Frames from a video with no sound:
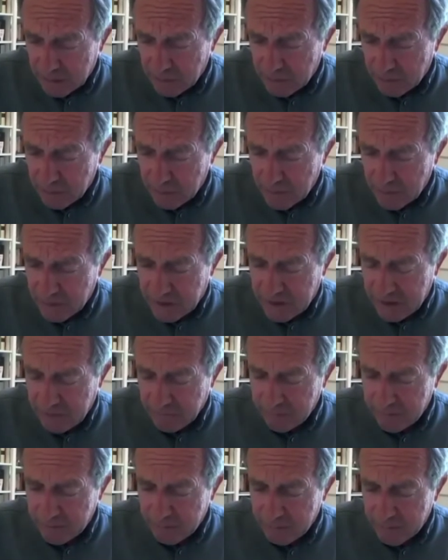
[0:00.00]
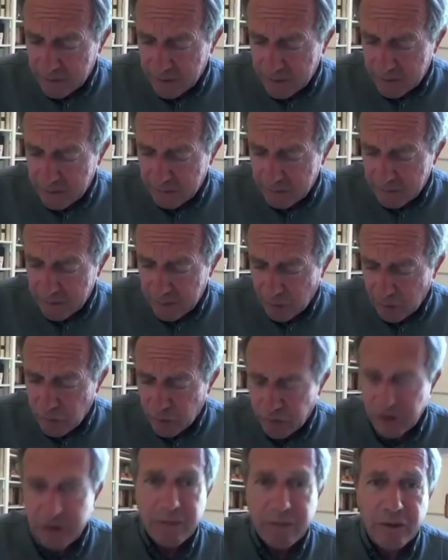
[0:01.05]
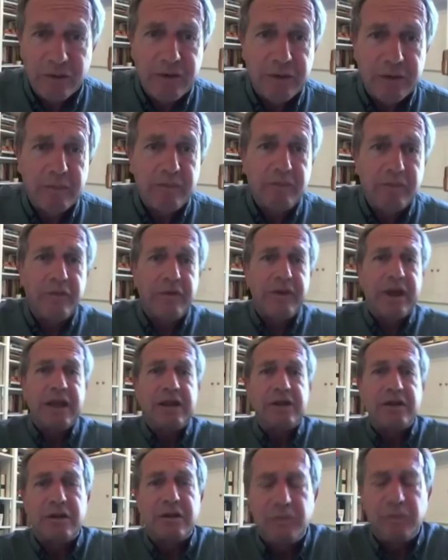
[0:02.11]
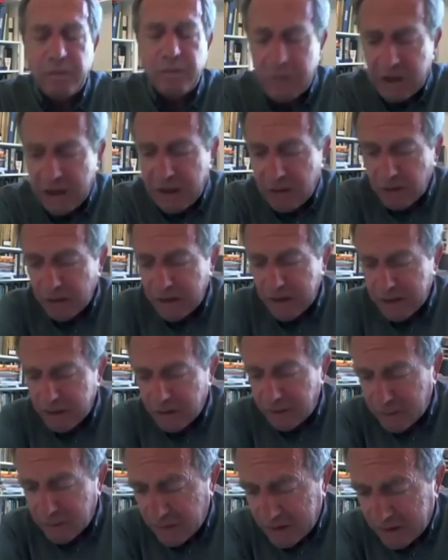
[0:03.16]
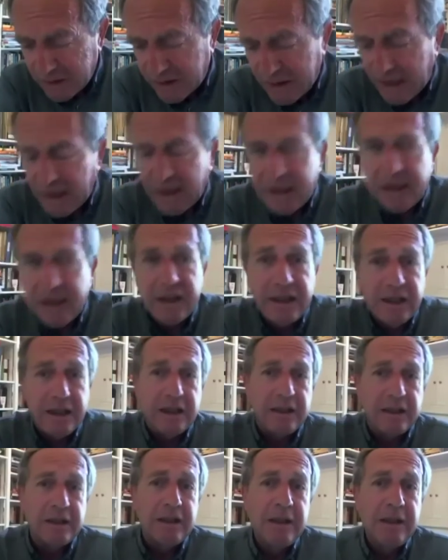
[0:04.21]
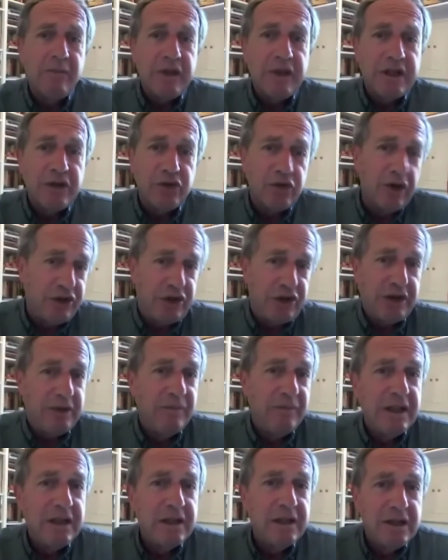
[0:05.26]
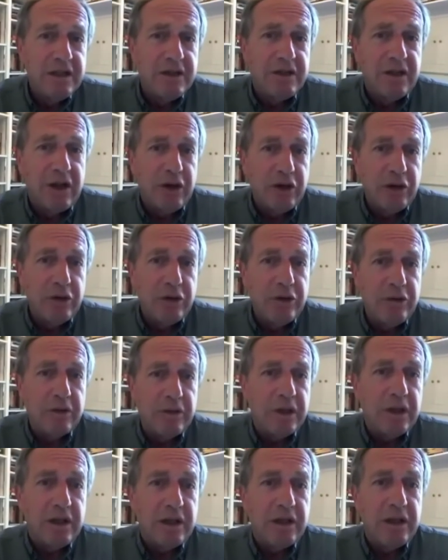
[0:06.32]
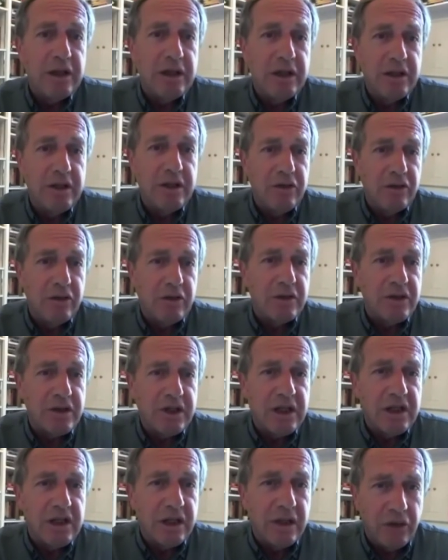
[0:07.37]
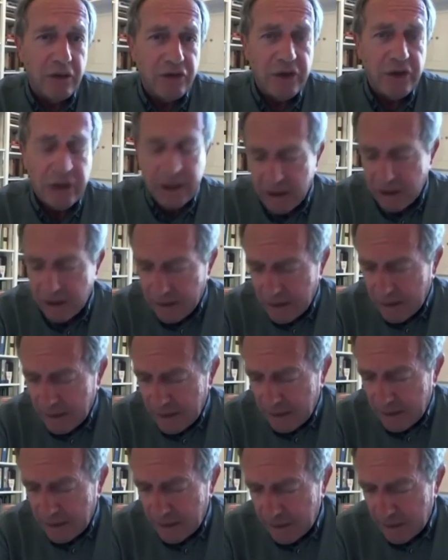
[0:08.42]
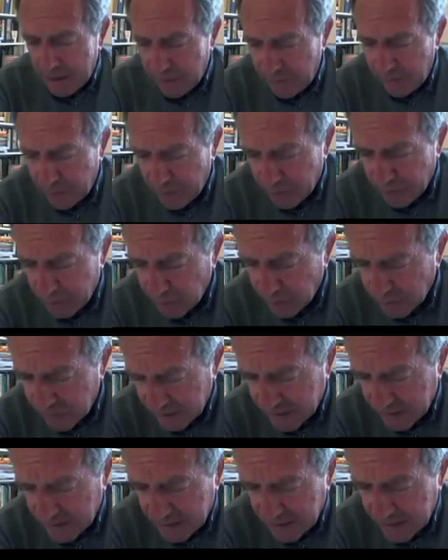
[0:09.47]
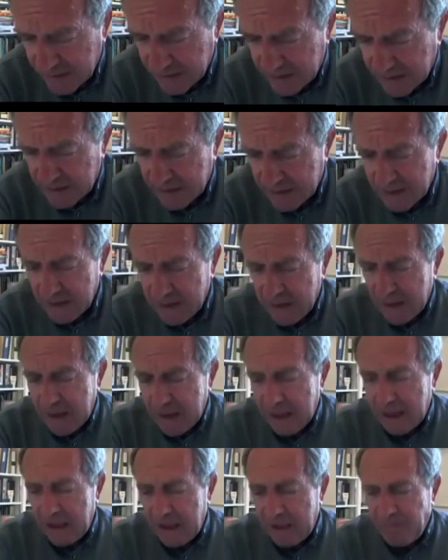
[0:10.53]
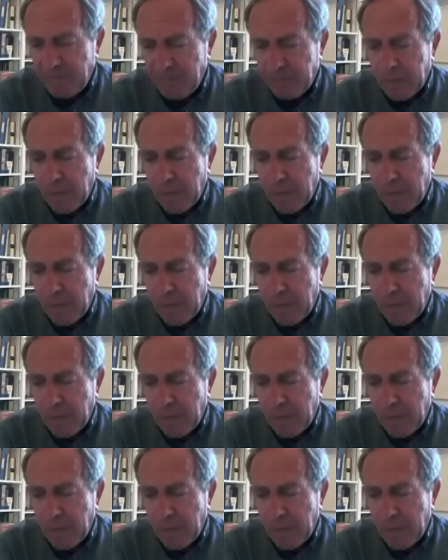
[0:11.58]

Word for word: received ownership of them thanks to secret deals between Stalin and Hitler, is Russia. So you can see the logic for the Baltic states. My